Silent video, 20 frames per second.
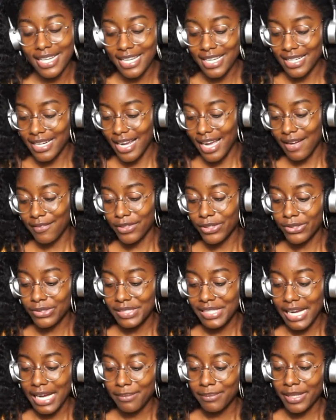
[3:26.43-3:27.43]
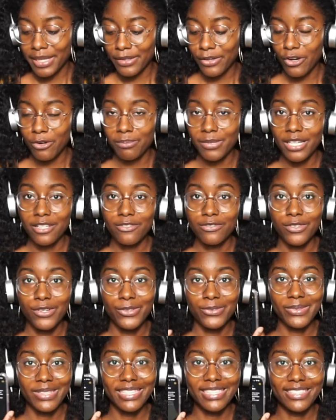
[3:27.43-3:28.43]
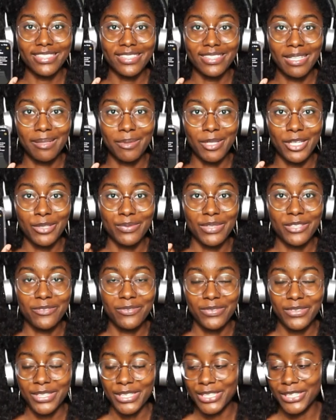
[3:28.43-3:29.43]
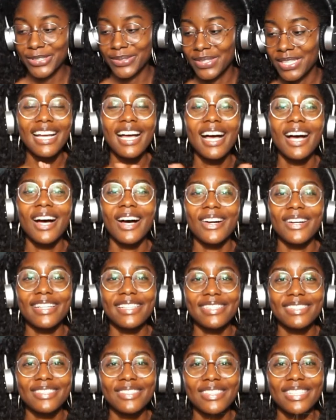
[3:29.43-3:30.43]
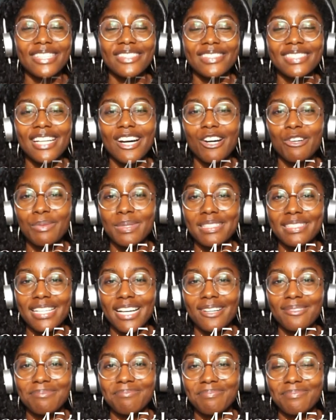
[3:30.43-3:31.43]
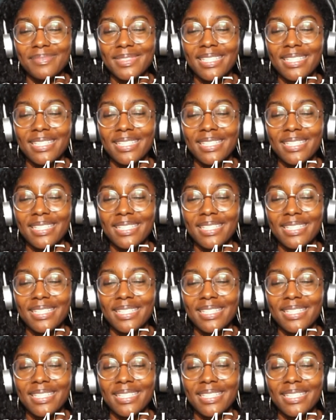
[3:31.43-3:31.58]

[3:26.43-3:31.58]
And I have a little timeline on my phone right here, and I'm going to read for you. All right, so here's how it went down.